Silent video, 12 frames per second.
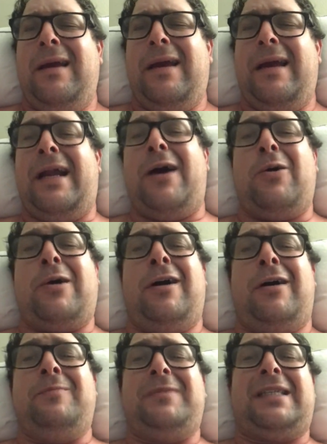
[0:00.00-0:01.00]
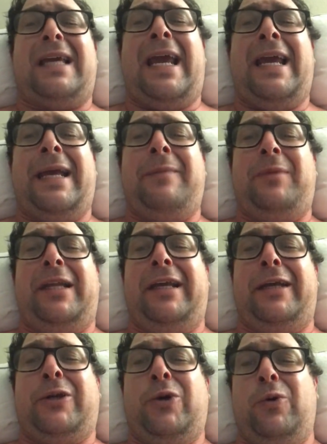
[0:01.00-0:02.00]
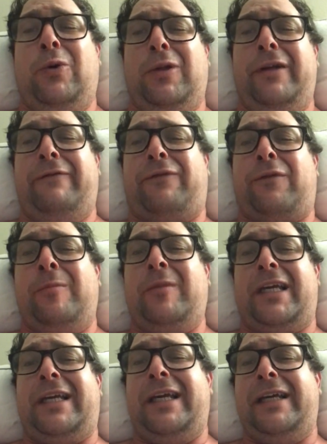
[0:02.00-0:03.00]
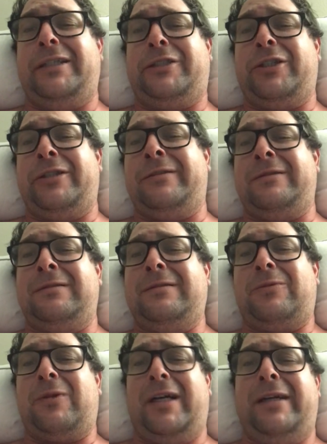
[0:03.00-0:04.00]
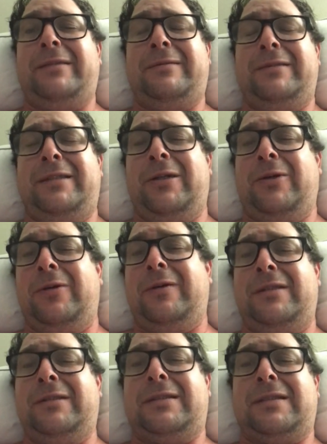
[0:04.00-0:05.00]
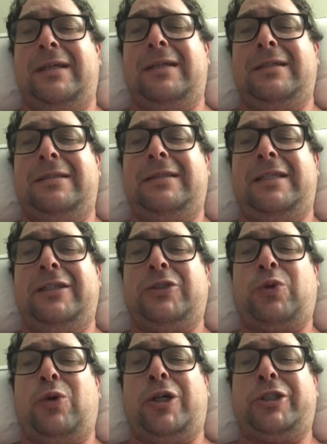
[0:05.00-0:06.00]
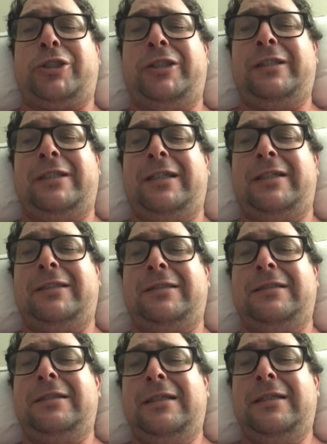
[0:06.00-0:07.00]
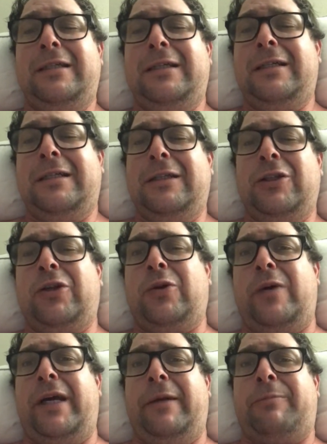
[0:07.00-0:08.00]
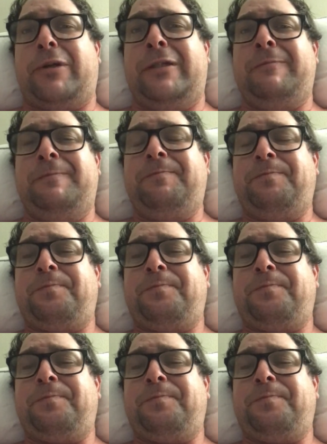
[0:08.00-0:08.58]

And out comes AmdCooly from the kitchen, right? You know, in his uh, dishwashing uh, little apron.